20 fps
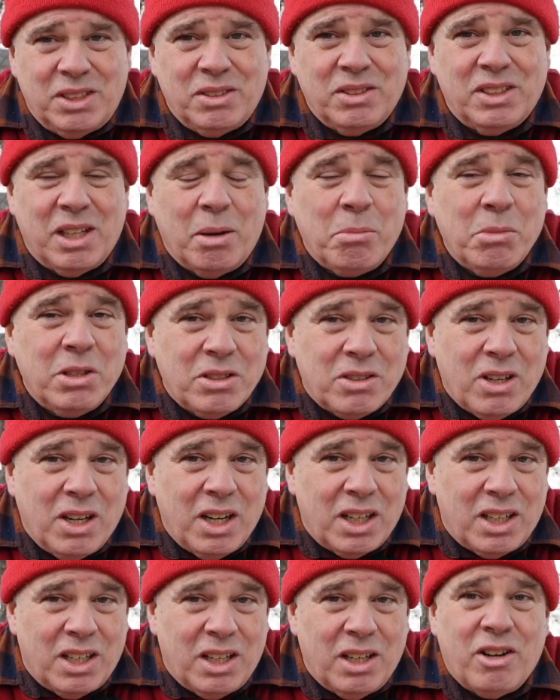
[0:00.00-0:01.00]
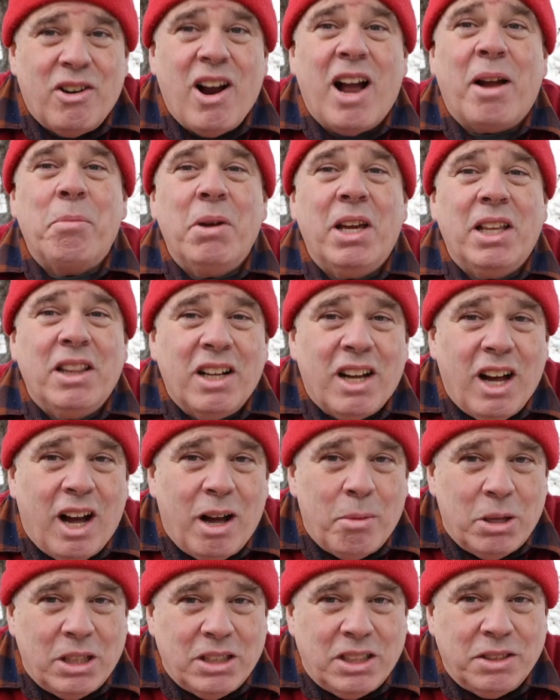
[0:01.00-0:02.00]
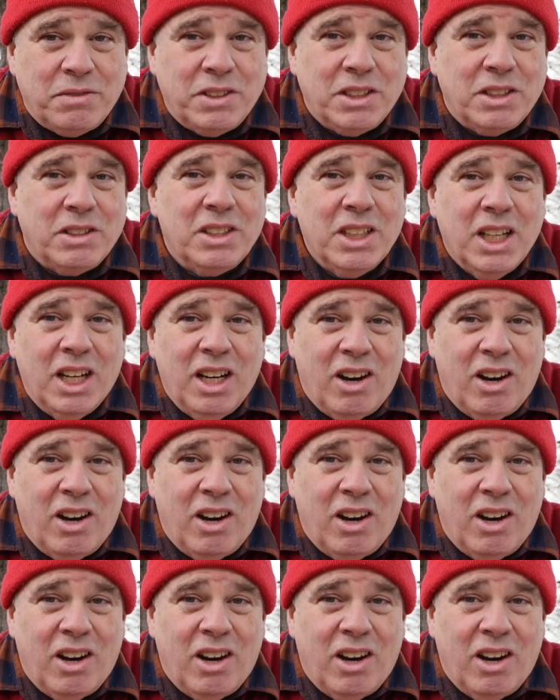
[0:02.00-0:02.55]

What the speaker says: someone's going to correct me in the comments or